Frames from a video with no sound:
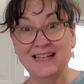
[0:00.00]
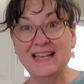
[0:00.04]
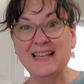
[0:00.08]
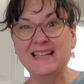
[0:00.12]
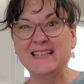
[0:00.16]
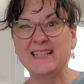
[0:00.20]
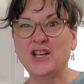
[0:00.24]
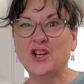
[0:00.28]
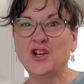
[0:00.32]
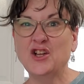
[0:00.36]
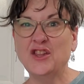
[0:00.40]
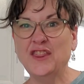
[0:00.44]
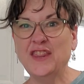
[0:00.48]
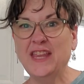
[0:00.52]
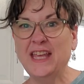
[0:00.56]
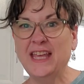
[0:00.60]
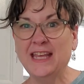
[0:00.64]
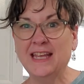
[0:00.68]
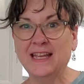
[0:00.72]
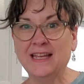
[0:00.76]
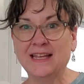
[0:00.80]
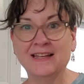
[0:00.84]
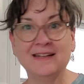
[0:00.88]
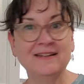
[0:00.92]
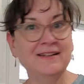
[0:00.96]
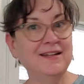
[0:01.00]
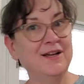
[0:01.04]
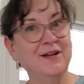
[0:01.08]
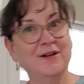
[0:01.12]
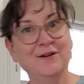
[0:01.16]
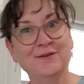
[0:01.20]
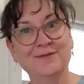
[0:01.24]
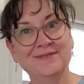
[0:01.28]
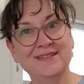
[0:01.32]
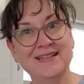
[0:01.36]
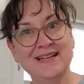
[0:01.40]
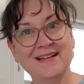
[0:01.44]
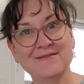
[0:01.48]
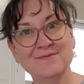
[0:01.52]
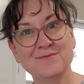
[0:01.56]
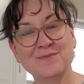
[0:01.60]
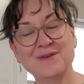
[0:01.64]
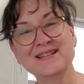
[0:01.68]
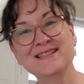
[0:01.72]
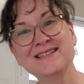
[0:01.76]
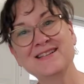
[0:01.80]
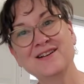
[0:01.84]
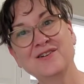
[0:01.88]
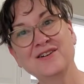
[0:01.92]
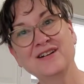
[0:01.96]
It's a good thing. No, that
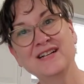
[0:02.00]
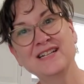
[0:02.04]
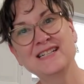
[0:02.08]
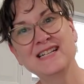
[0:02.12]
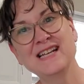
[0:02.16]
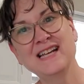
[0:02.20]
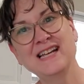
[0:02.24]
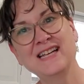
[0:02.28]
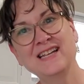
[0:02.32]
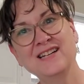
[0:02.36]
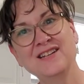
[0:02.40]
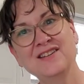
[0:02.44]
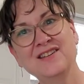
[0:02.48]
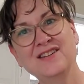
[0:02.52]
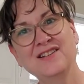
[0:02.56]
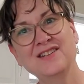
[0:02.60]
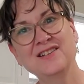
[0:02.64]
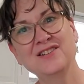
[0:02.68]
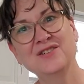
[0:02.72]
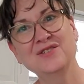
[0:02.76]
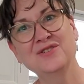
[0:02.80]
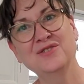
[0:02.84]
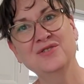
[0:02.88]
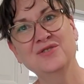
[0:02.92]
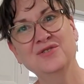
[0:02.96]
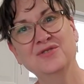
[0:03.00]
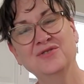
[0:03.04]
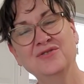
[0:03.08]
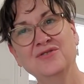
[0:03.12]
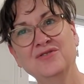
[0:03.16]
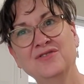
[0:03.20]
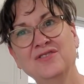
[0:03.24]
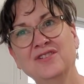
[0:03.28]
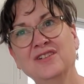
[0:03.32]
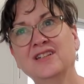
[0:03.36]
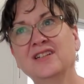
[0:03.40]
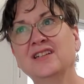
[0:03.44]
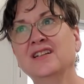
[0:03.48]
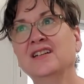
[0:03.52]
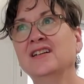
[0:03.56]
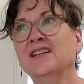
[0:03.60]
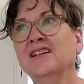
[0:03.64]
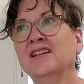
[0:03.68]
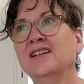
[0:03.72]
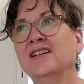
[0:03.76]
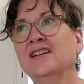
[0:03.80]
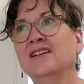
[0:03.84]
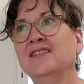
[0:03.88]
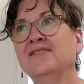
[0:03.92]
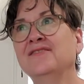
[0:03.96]
one's already taken too.
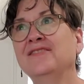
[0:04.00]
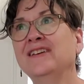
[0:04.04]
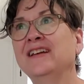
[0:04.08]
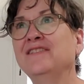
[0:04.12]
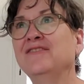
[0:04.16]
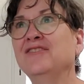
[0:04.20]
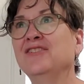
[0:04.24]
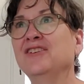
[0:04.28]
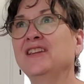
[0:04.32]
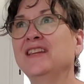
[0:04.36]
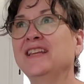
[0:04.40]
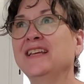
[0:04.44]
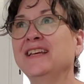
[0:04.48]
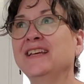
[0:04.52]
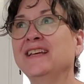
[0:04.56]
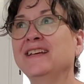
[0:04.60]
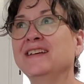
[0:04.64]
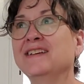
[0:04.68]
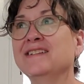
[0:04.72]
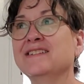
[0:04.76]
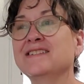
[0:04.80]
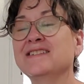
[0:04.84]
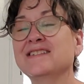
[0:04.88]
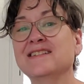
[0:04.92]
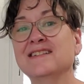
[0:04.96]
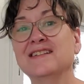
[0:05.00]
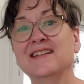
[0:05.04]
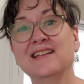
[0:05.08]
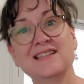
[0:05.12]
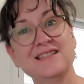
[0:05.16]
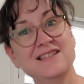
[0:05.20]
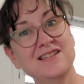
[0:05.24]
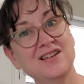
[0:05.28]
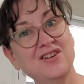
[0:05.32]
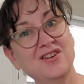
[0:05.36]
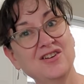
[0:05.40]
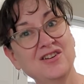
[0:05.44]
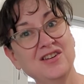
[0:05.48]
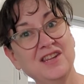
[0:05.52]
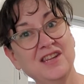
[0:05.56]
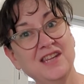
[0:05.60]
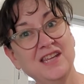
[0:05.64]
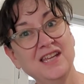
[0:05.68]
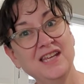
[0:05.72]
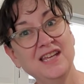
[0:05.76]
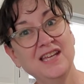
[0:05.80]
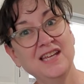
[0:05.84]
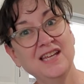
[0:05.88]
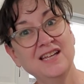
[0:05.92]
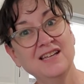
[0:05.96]
Favorite things, it's a good
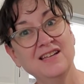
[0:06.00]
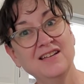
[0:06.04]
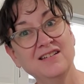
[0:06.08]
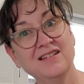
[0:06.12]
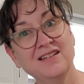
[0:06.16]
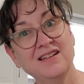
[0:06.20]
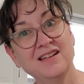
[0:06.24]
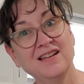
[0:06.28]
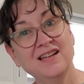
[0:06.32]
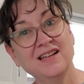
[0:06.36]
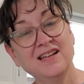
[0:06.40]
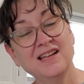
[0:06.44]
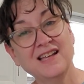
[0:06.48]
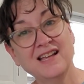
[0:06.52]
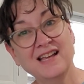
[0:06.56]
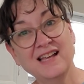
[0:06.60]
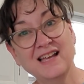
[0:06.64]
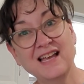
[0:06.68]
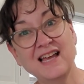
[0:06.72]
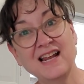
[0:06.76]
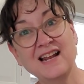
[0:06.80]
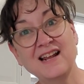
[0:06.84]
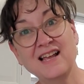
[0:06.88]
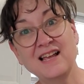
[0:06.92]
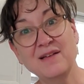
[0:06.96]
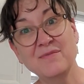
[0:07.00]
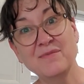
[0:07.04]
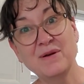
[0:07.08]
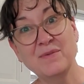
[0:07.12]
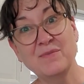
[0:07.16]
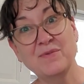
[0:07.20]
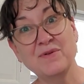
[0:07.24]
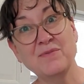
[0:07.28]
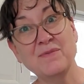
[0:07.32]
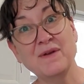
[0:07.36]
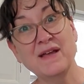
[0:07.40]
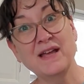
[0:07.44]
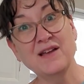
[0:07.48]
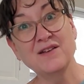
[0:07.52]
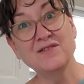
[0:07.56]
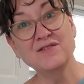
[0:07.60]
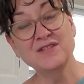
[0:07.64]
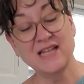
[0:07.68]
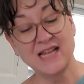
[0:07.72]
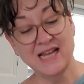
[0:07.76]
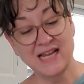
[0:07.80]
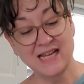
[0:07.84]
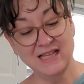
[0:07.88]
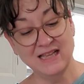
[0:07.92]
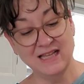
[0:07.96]
thing. I gotta come up with my own
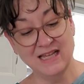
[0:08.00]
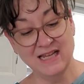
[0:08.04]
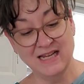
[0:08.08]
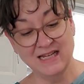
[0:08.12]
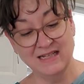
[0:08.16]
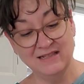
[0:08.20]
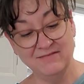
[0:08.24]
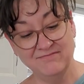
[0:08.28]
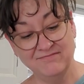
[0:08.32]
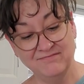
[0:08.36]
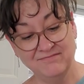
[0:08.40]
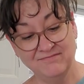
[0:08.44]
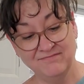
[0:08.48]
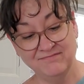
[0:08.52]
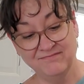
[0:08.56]
tagline.